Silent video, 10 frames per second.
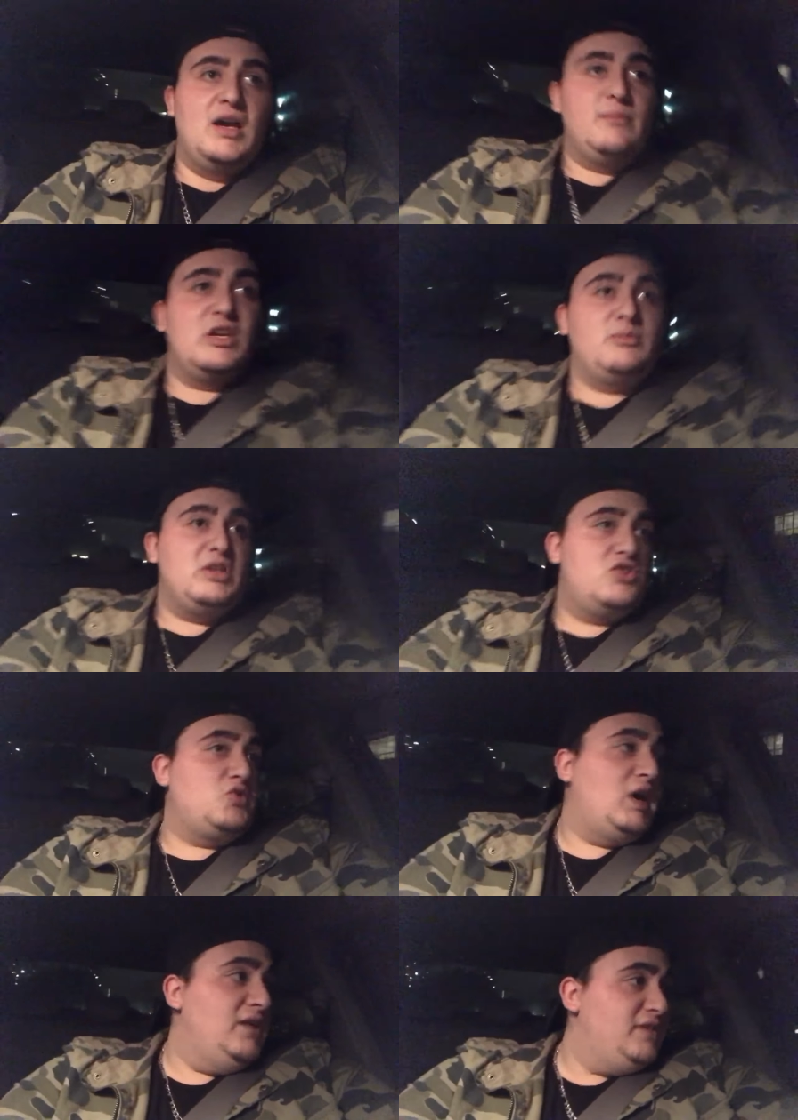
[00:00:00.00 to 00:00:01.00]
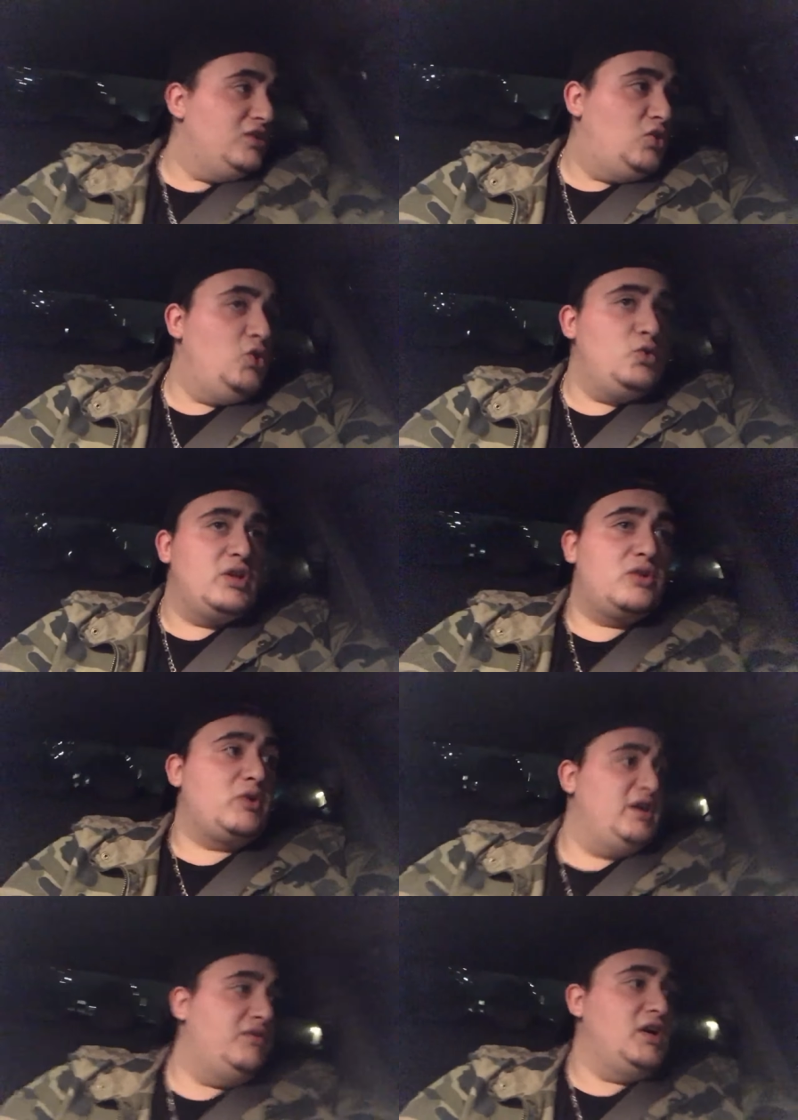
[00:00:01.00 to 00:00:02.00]
I'm gonna be driving to the
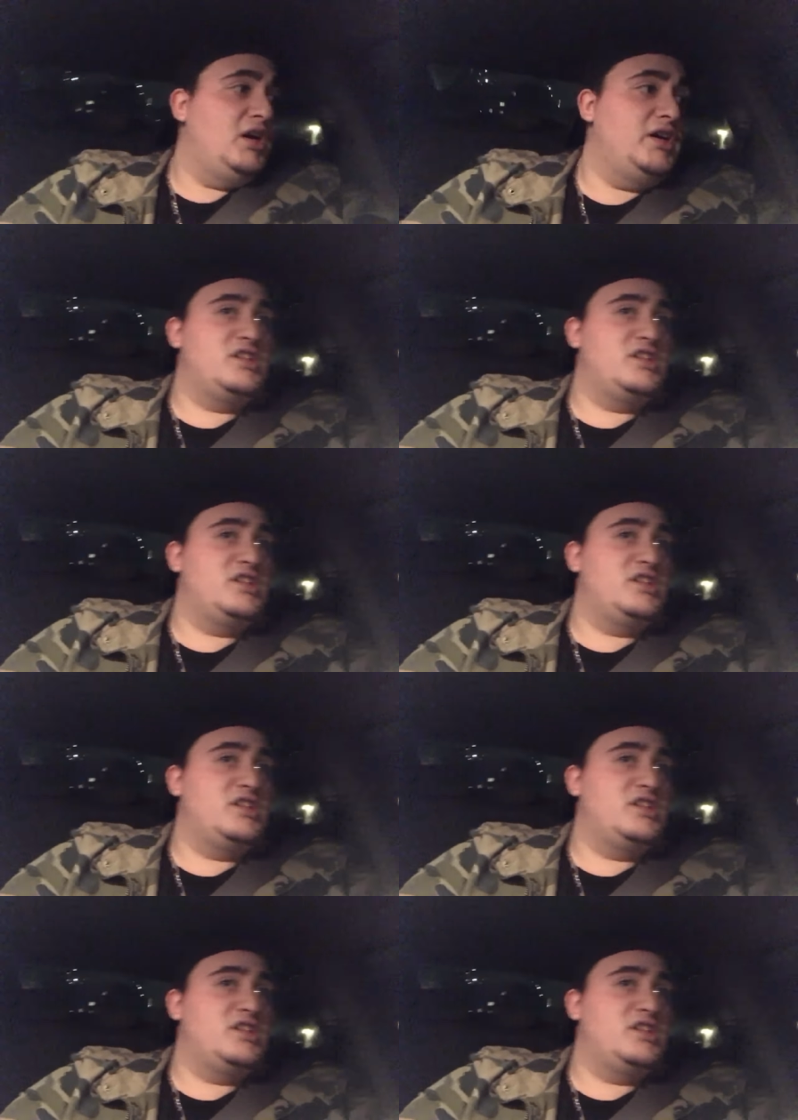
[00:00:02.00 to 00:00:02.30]
graveyard.